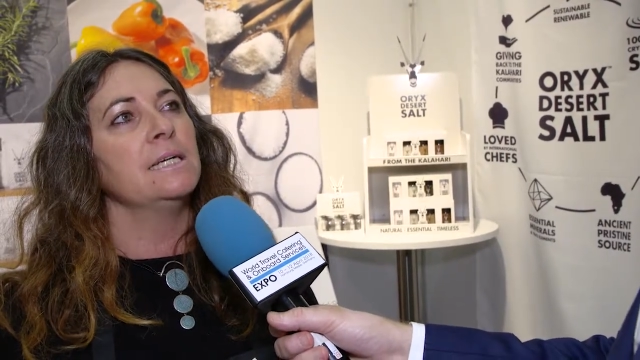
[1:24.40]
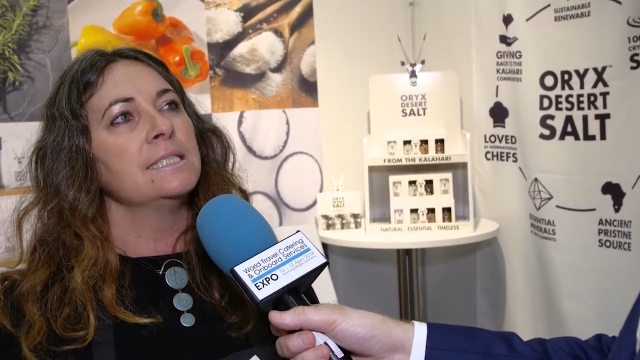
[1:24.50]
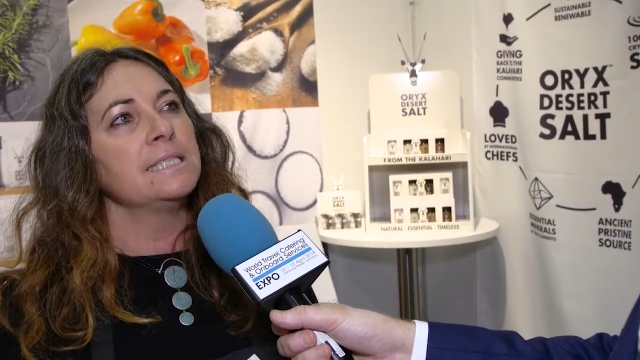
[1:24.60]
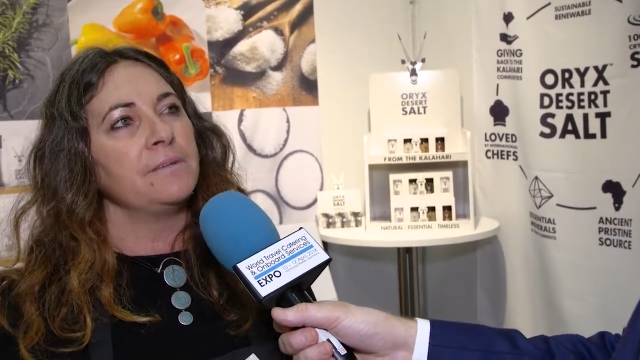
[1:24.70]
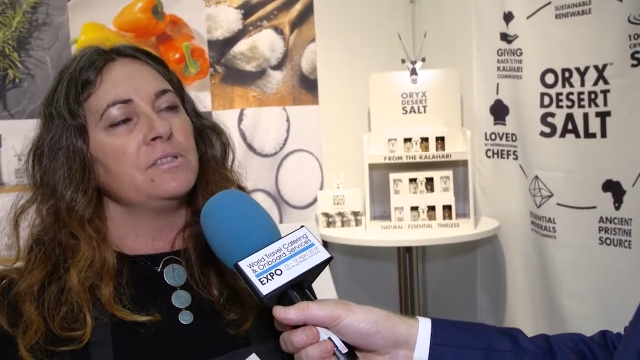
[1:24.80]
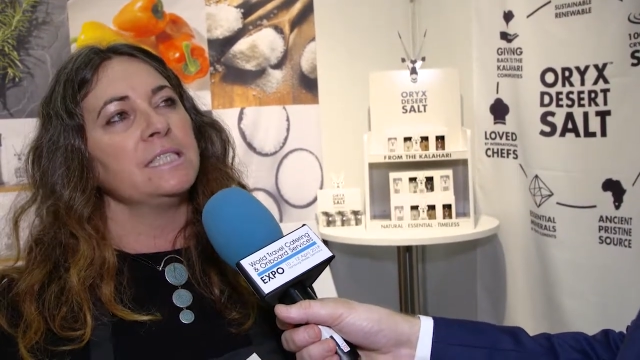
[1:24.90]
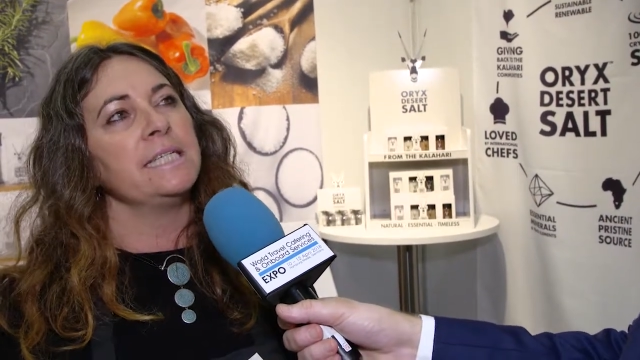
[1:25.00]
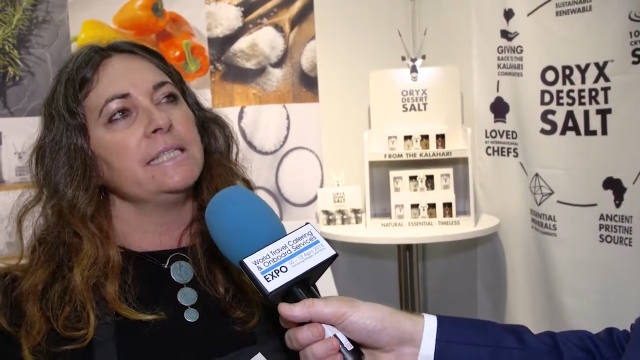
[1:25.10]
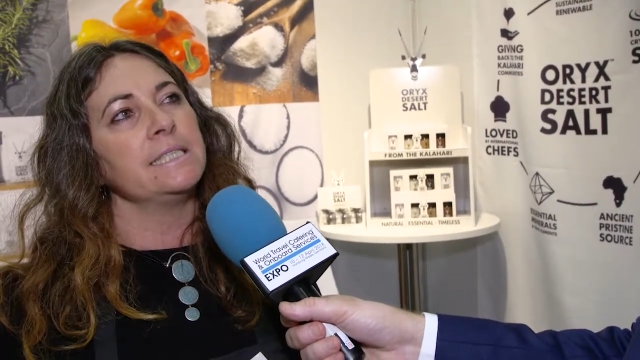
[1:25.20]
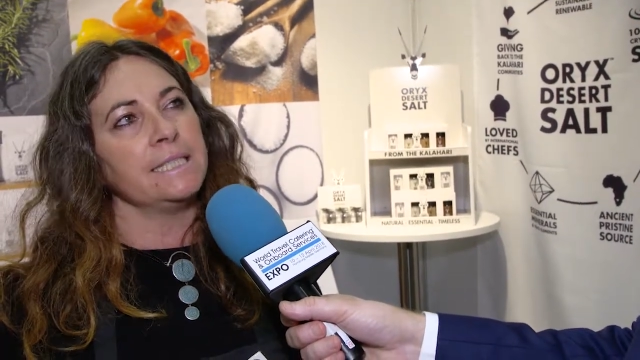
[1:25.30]

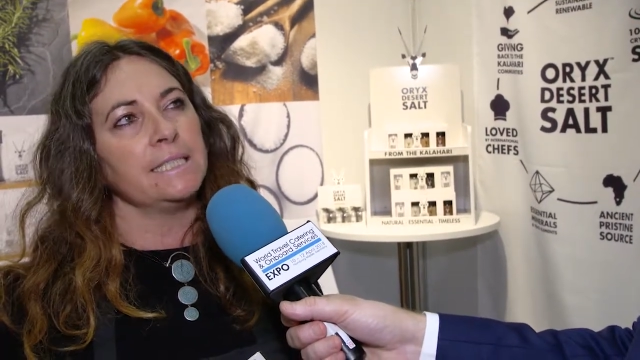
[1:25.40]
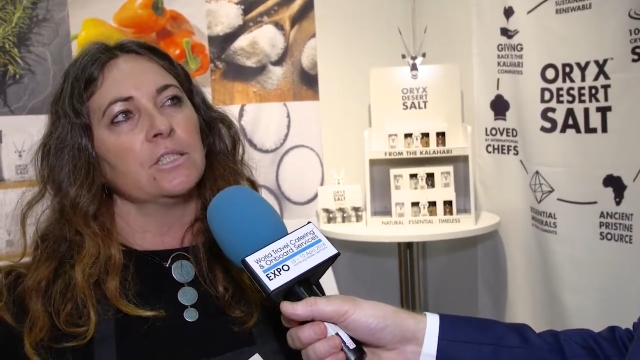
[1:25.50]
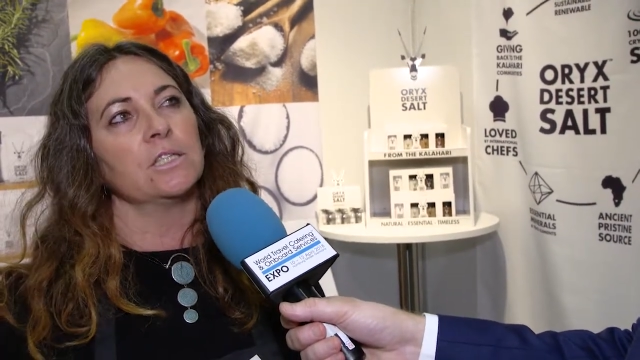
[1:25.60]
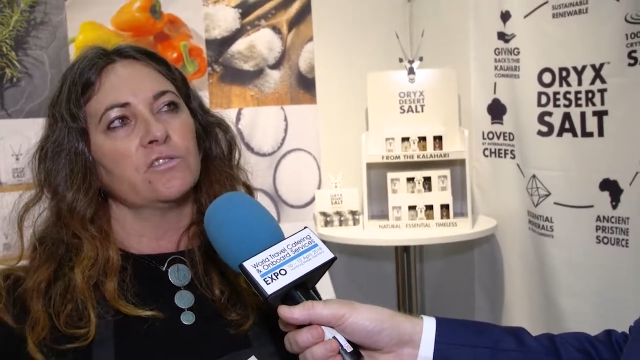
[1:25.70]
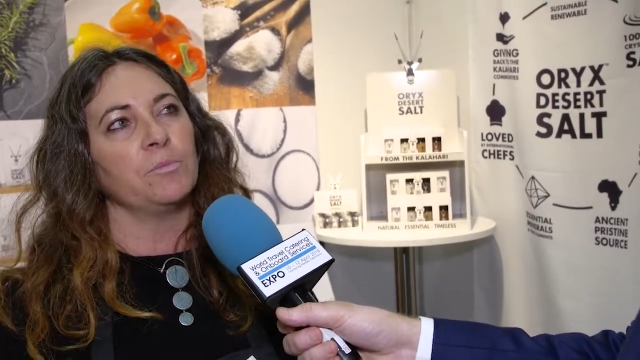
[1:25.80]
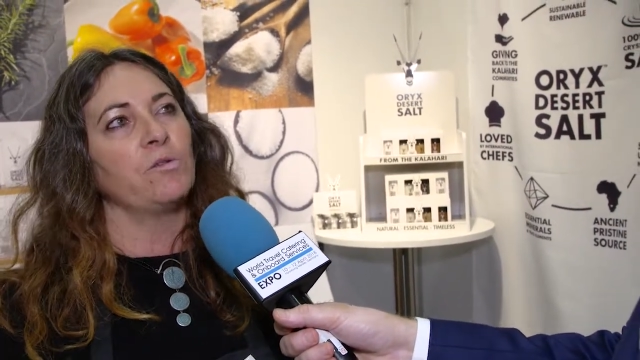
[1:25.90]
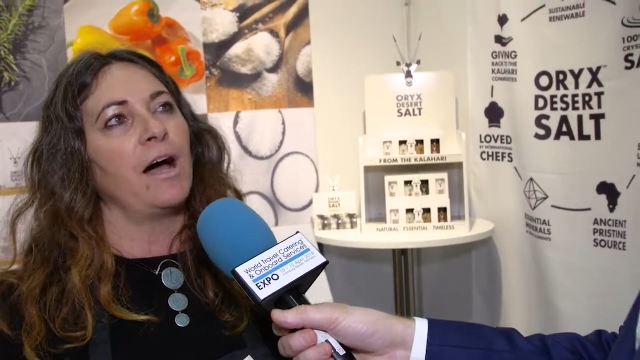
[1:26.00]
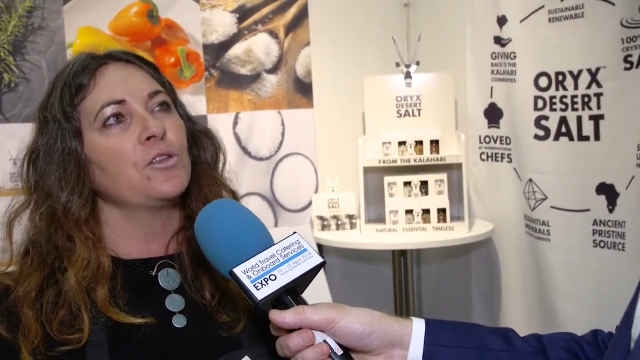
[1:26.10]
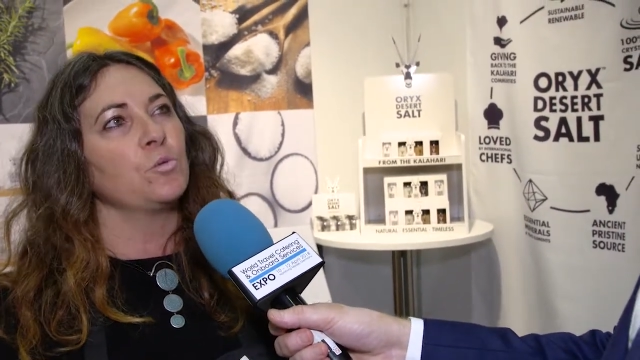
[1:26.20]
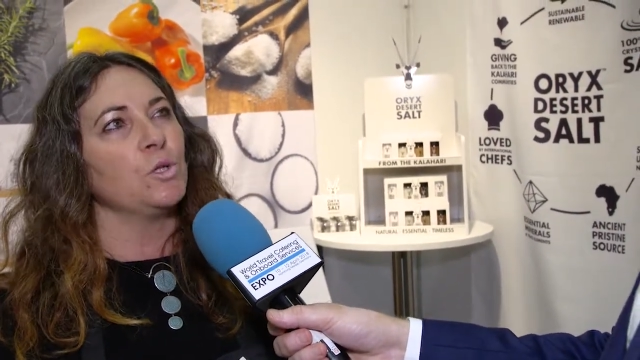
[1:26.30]
17 sea salts from
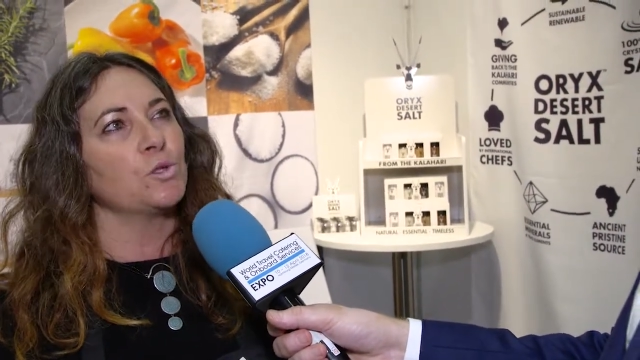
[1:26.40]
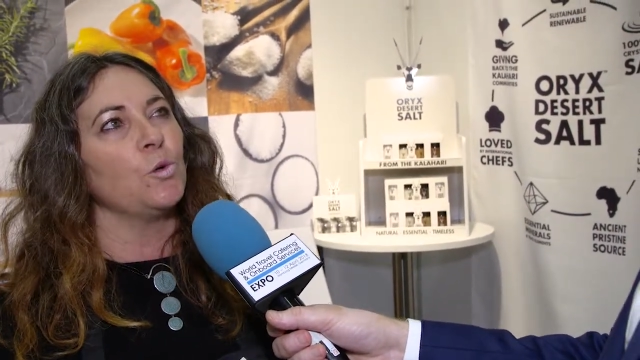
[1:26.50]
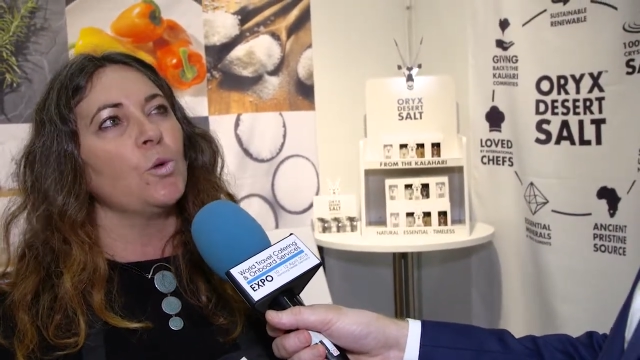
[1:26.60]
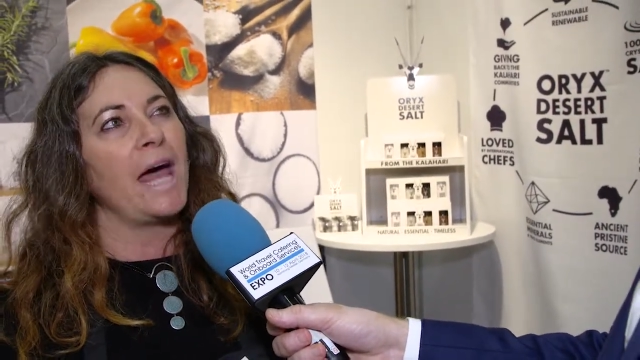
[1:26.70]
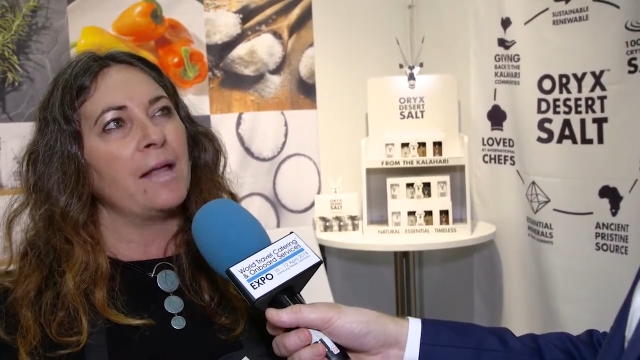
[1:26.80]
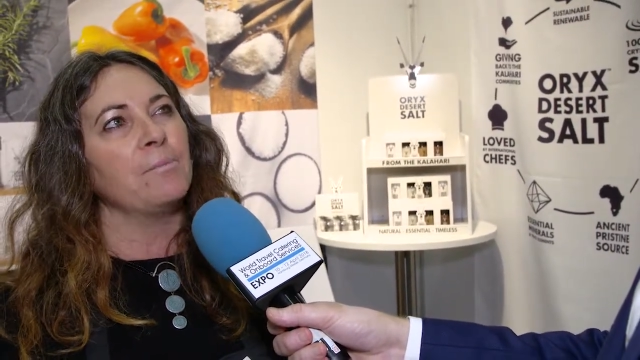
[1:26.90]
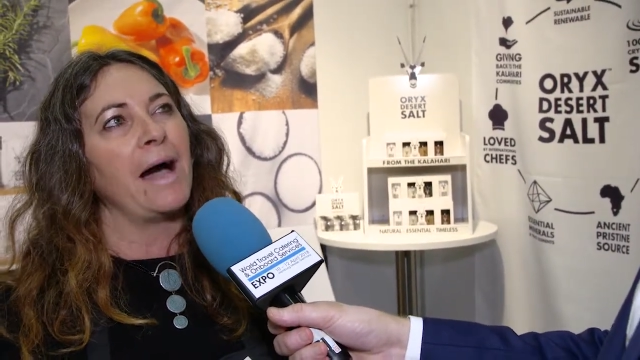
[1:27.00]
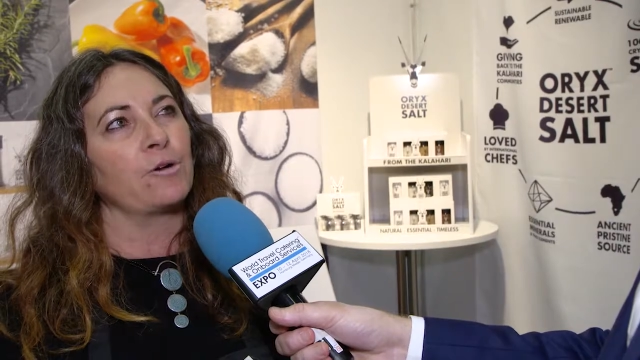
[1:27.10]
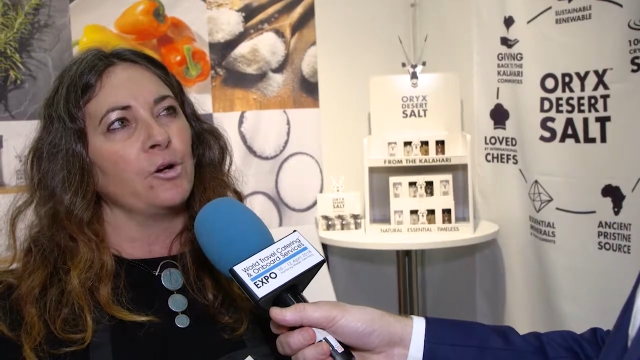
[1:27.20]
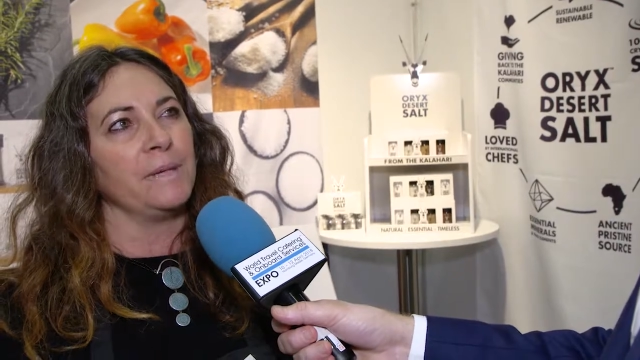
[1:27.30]
around the world all had
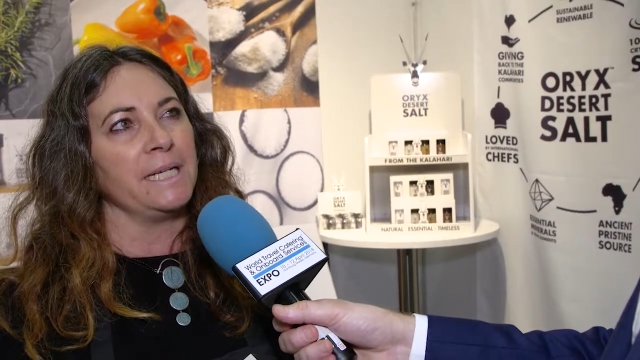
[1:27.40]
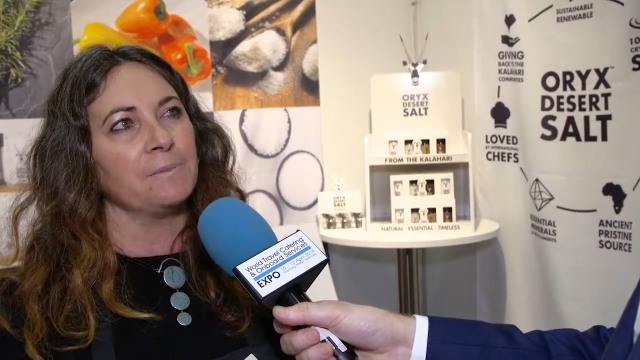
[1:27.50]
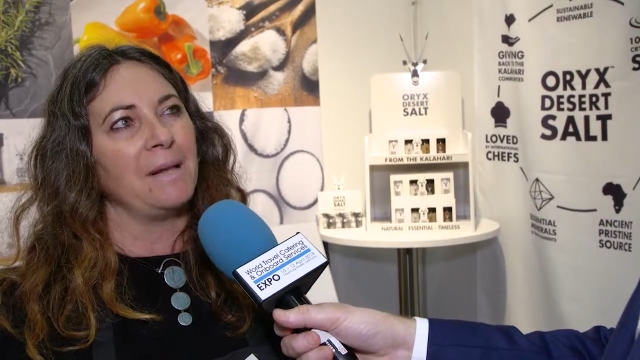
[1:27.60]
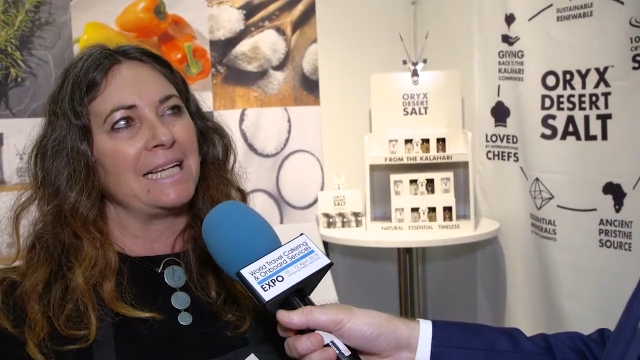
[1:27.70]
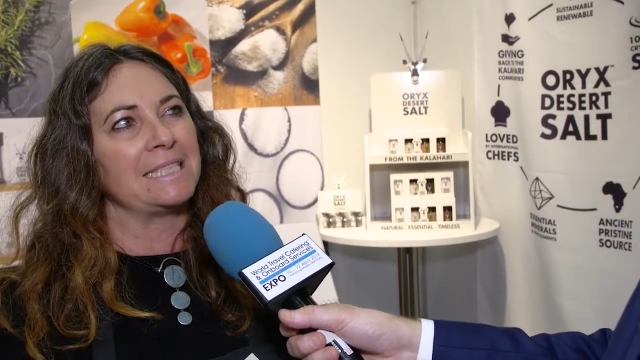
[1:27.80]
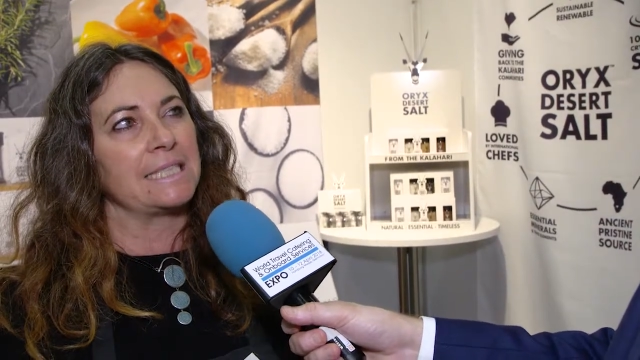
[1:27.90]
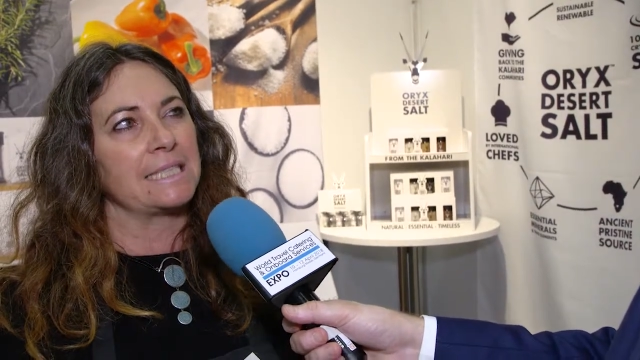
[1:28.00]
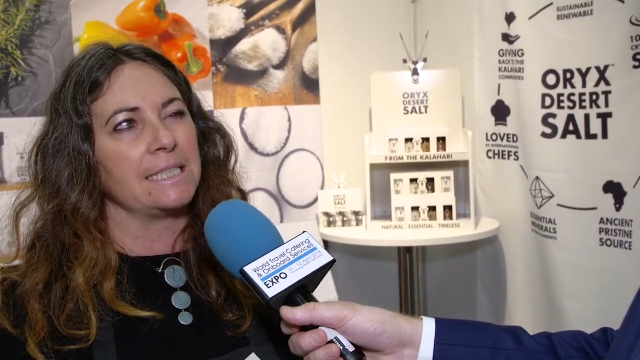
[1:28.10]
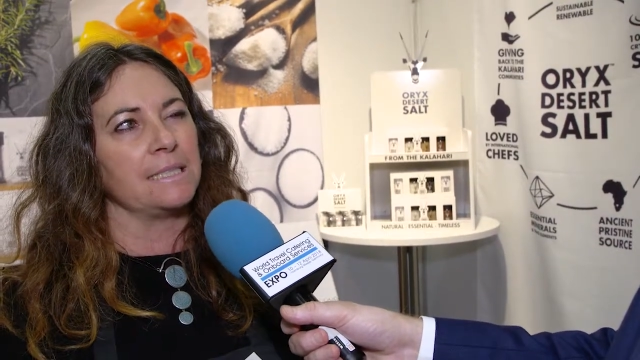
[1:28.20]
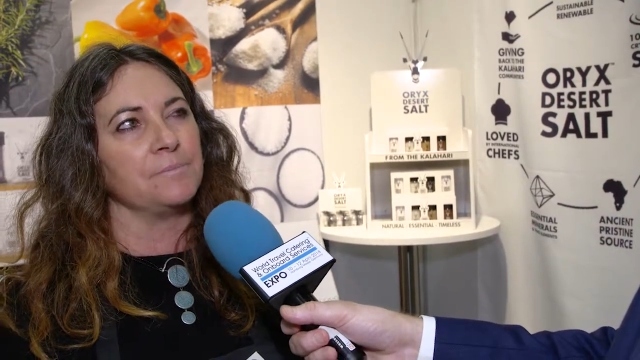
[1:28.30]
microbead
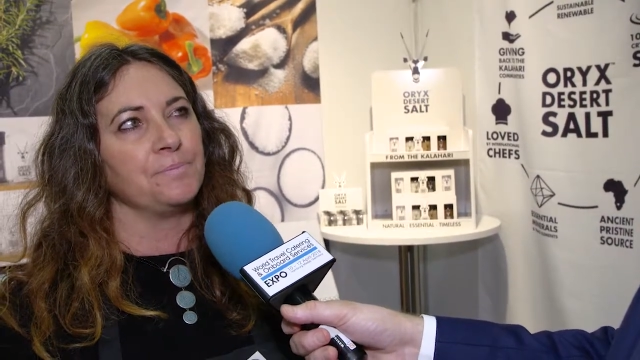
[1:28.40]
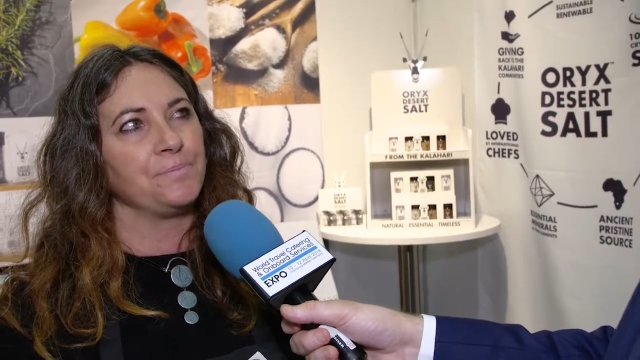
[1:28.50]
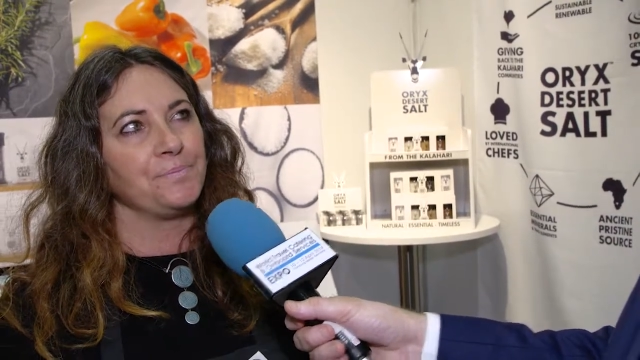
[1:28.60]
plastics in.